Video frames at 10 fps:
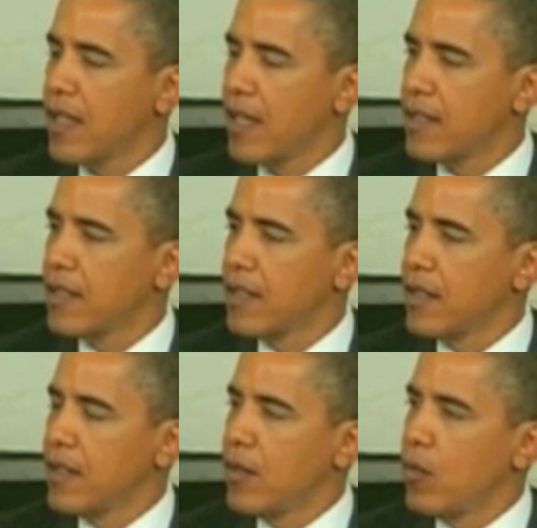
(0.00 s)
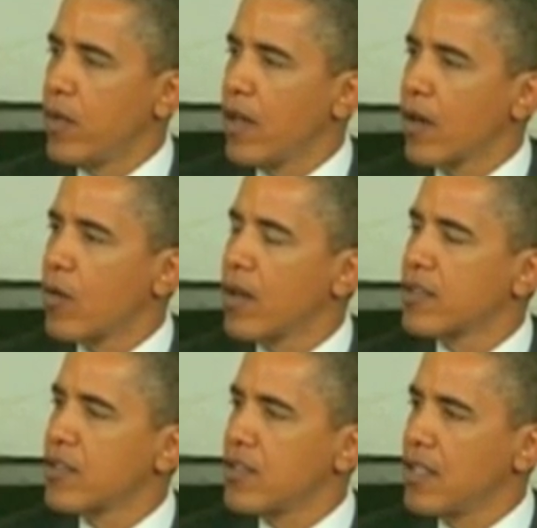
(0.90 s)

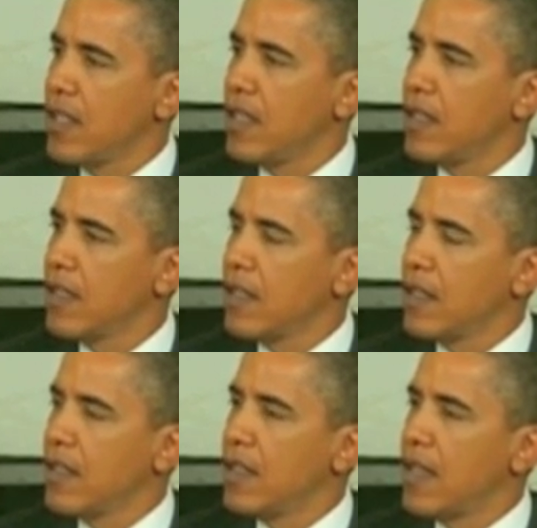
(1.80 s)
This person isn't speaking.